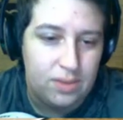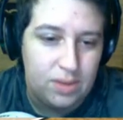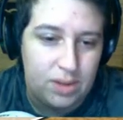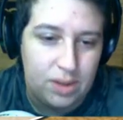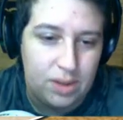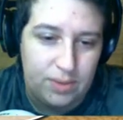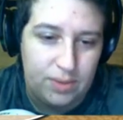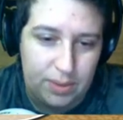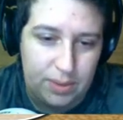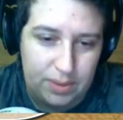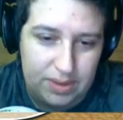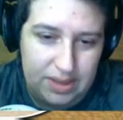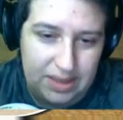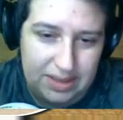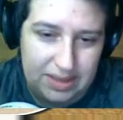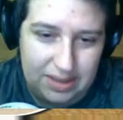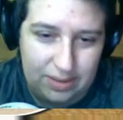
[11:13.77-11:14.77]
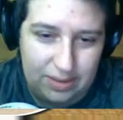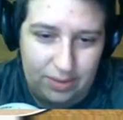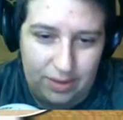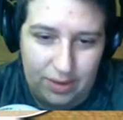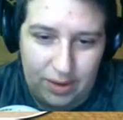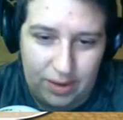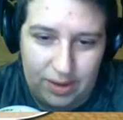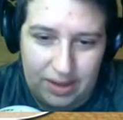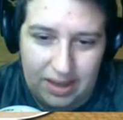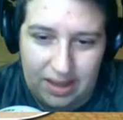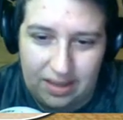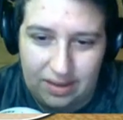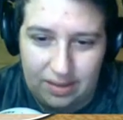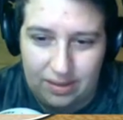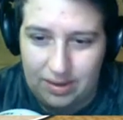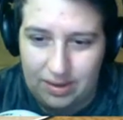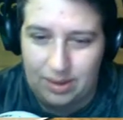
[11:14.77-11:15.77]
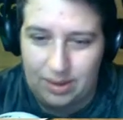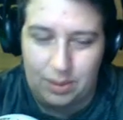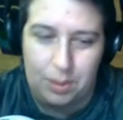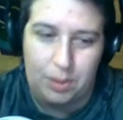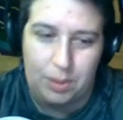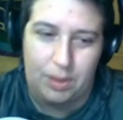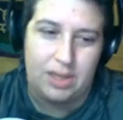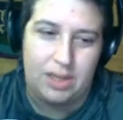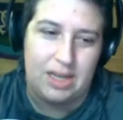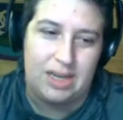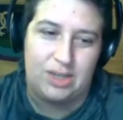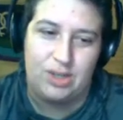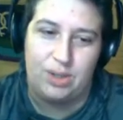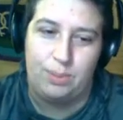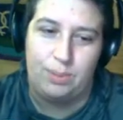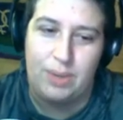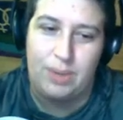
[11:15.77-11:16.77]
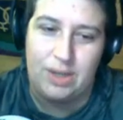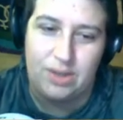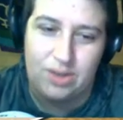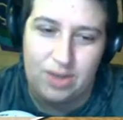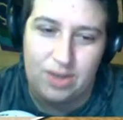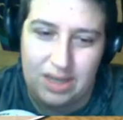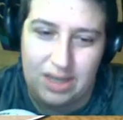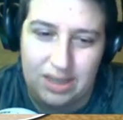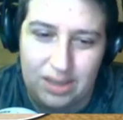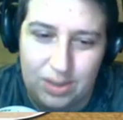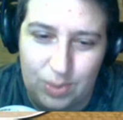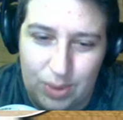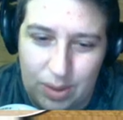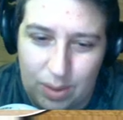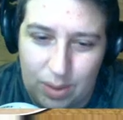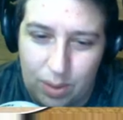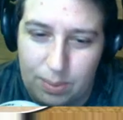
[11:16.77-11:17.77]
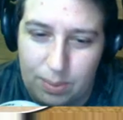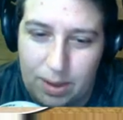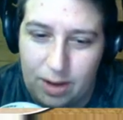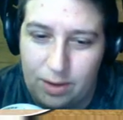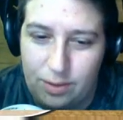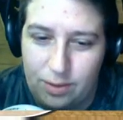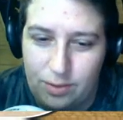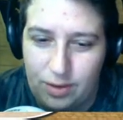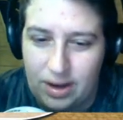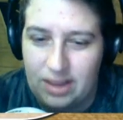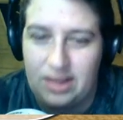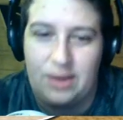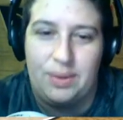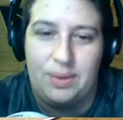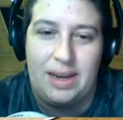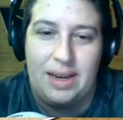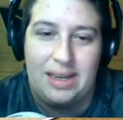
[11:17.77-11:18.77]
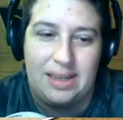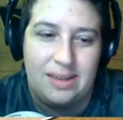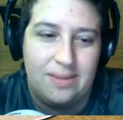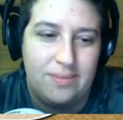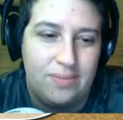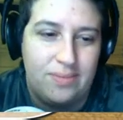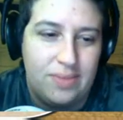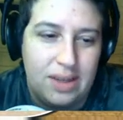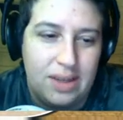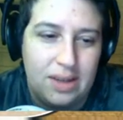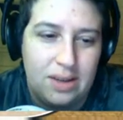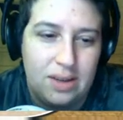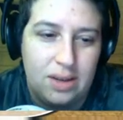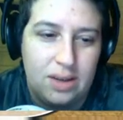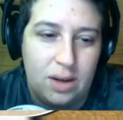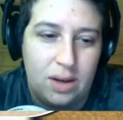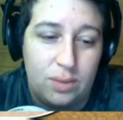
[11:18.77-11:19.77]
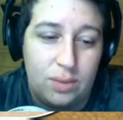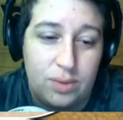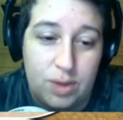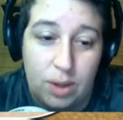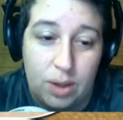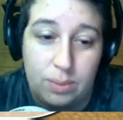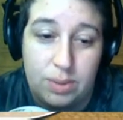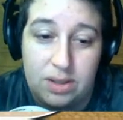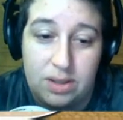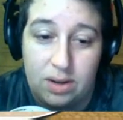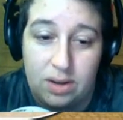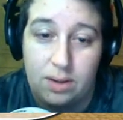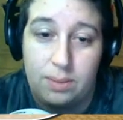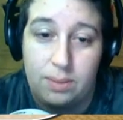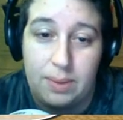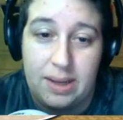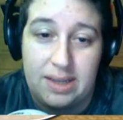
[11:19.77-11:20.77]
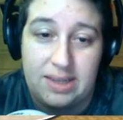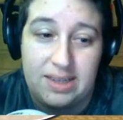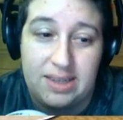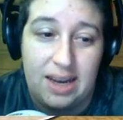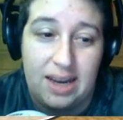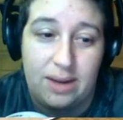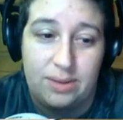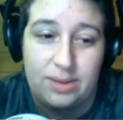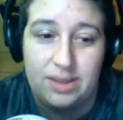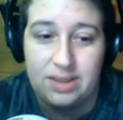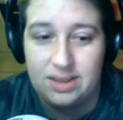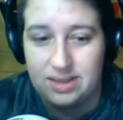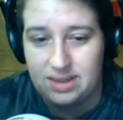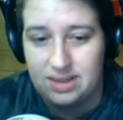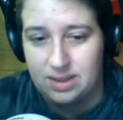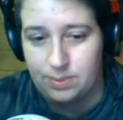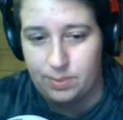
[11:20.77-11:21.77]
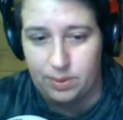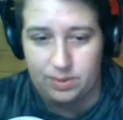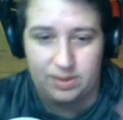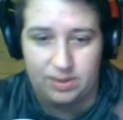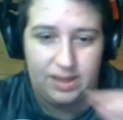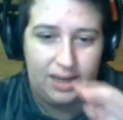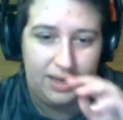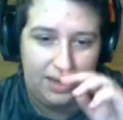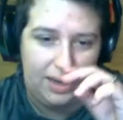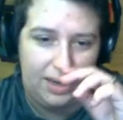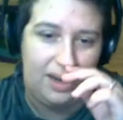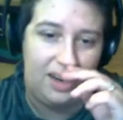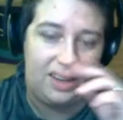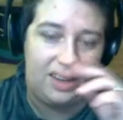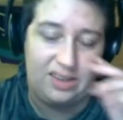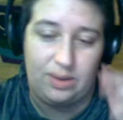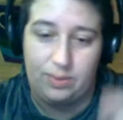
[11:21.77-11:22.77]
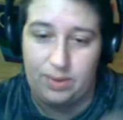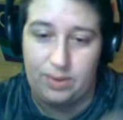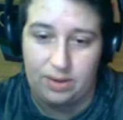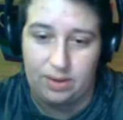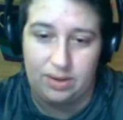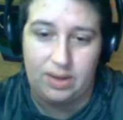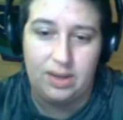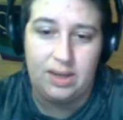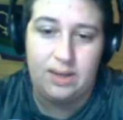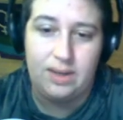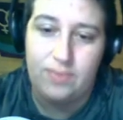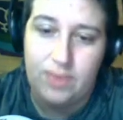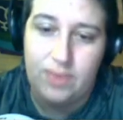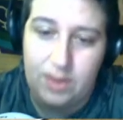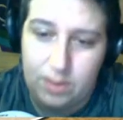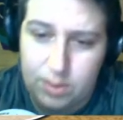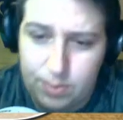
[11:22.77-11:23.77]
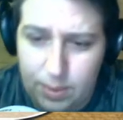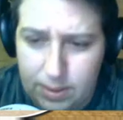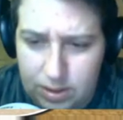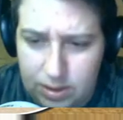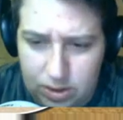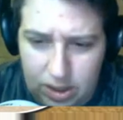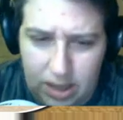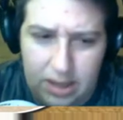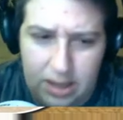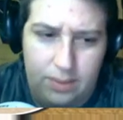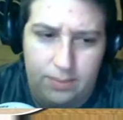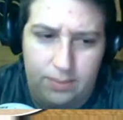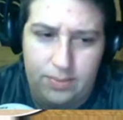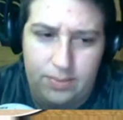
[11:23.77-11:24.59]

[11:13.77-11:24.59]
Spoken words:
Two of you were sitting on the floor together, looking through your collection of beach things when the doorbell finally rang. Cove jumped, startled by the sound. Since the person hadn't knocked, he figured it was probably Shiloh.